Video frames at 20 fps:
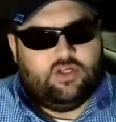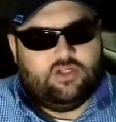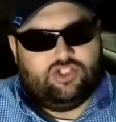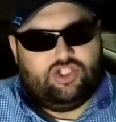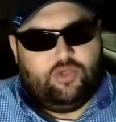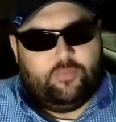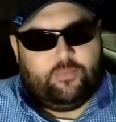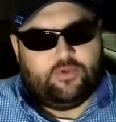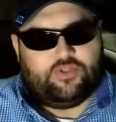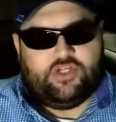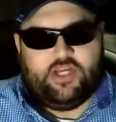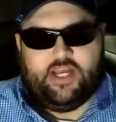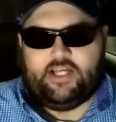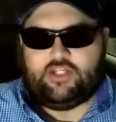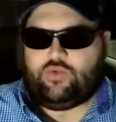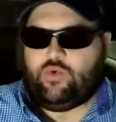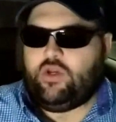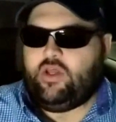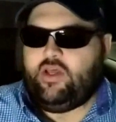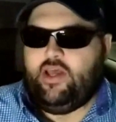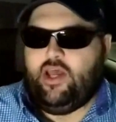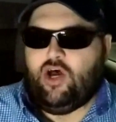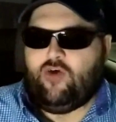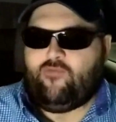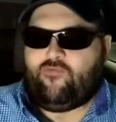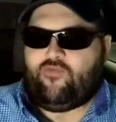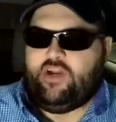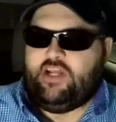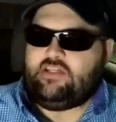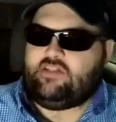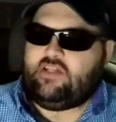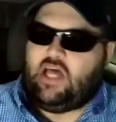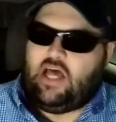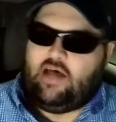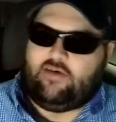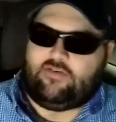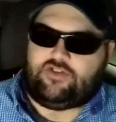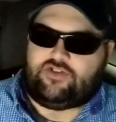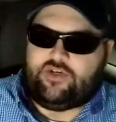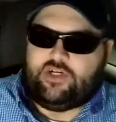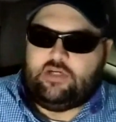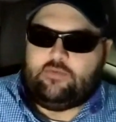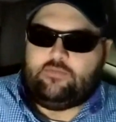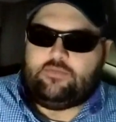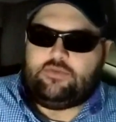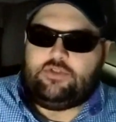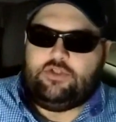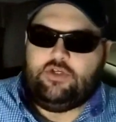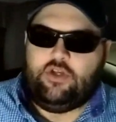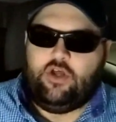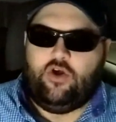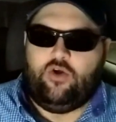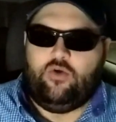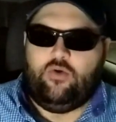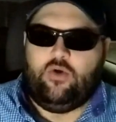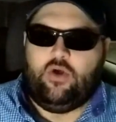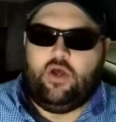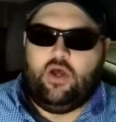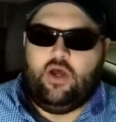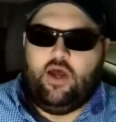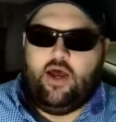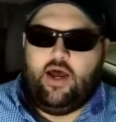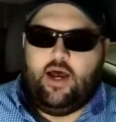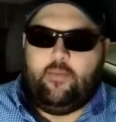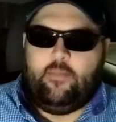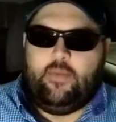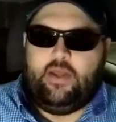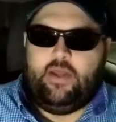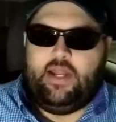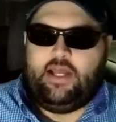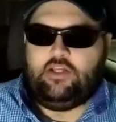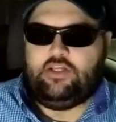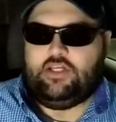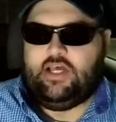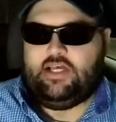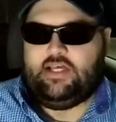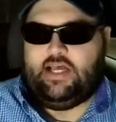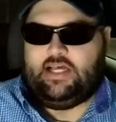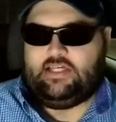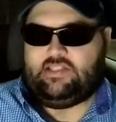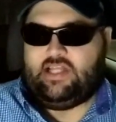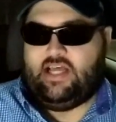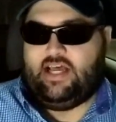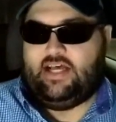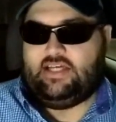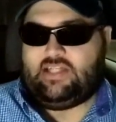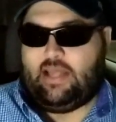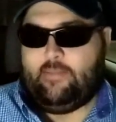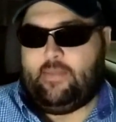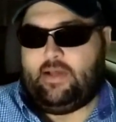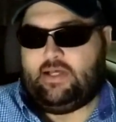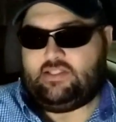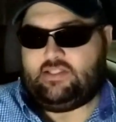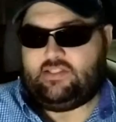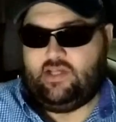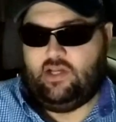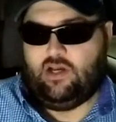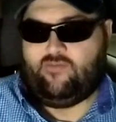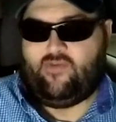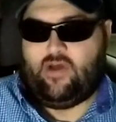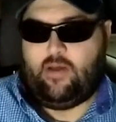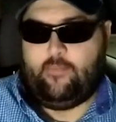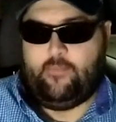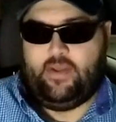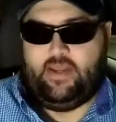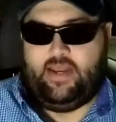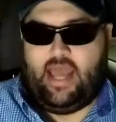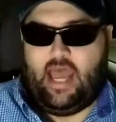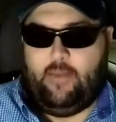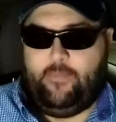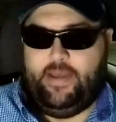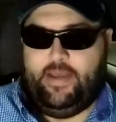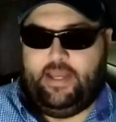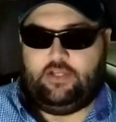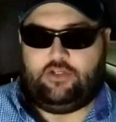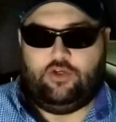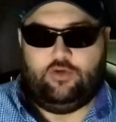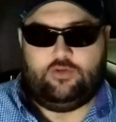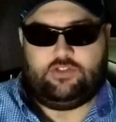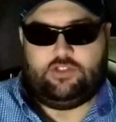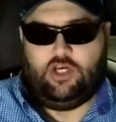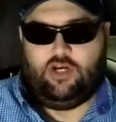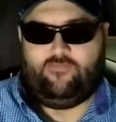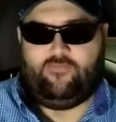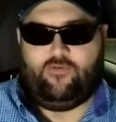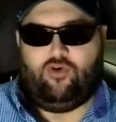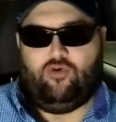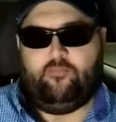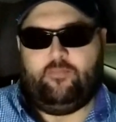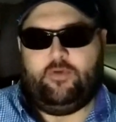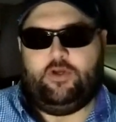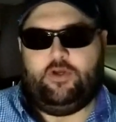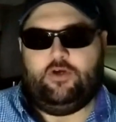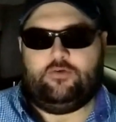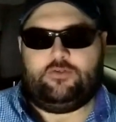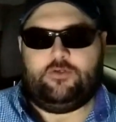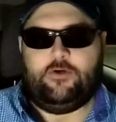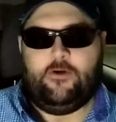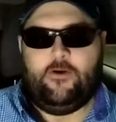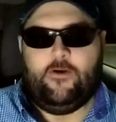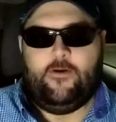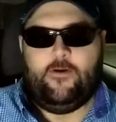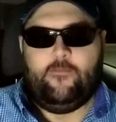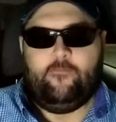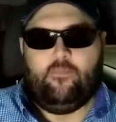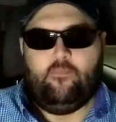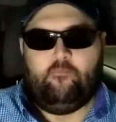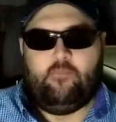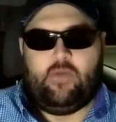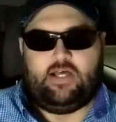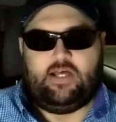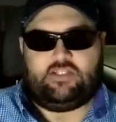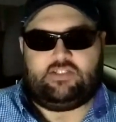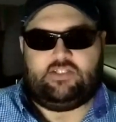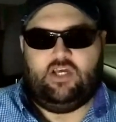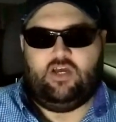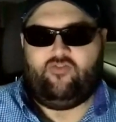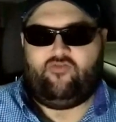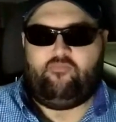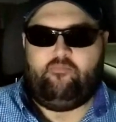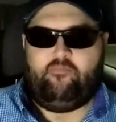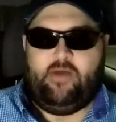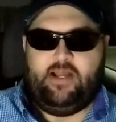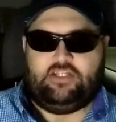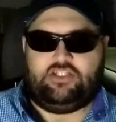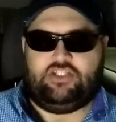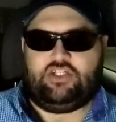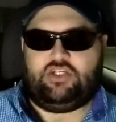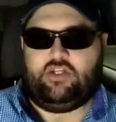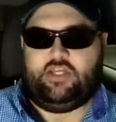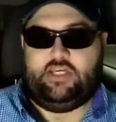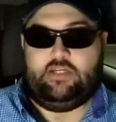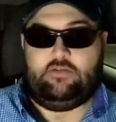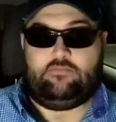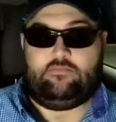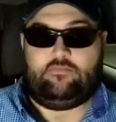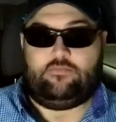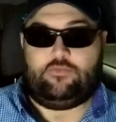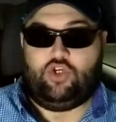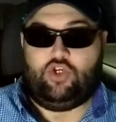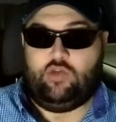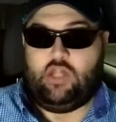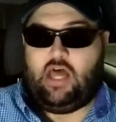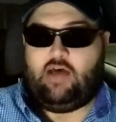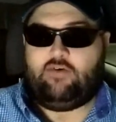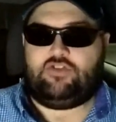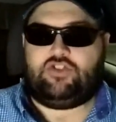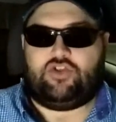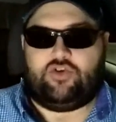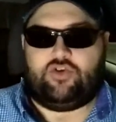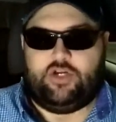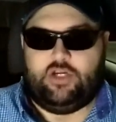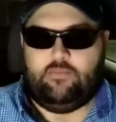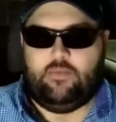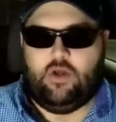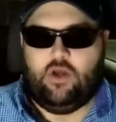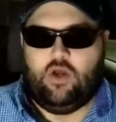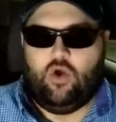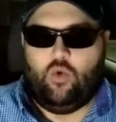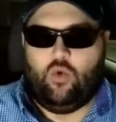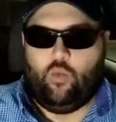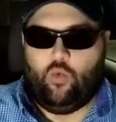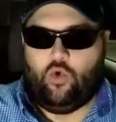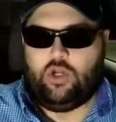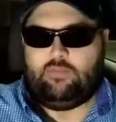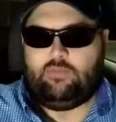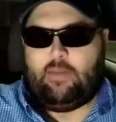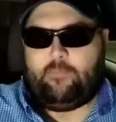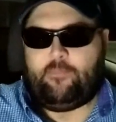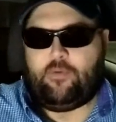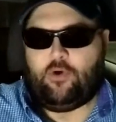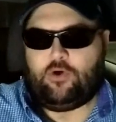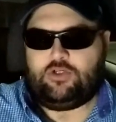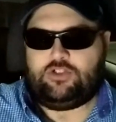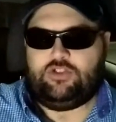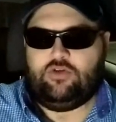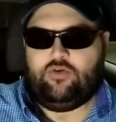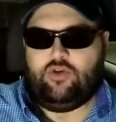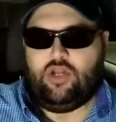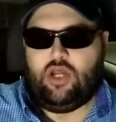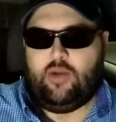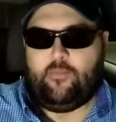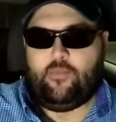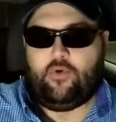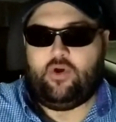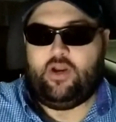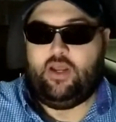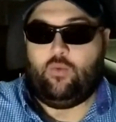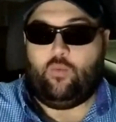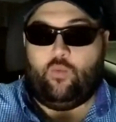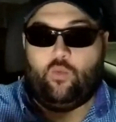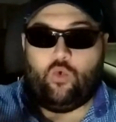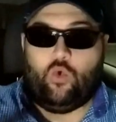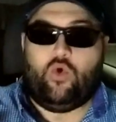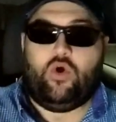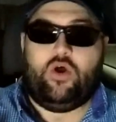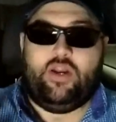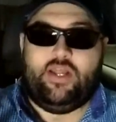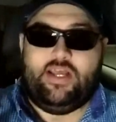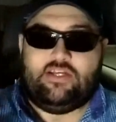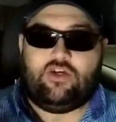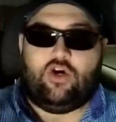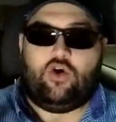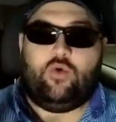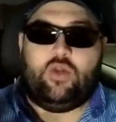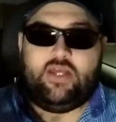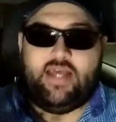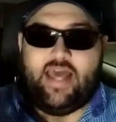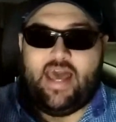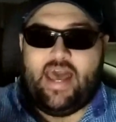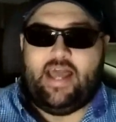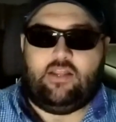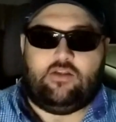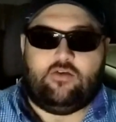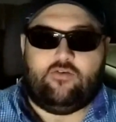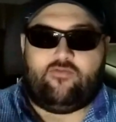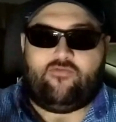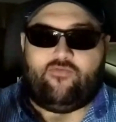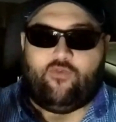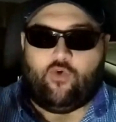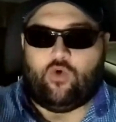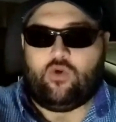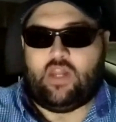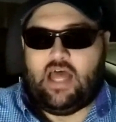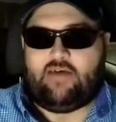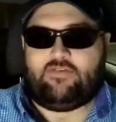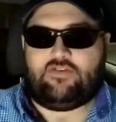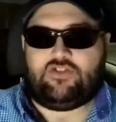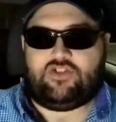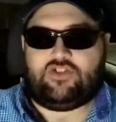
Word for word: super chats really help for these live streams. You know I mean, that's, uh, that's, that's like myself. I mean, I pay two cell phone bills myself basically to live stream. One is my personal number, and one is only active for live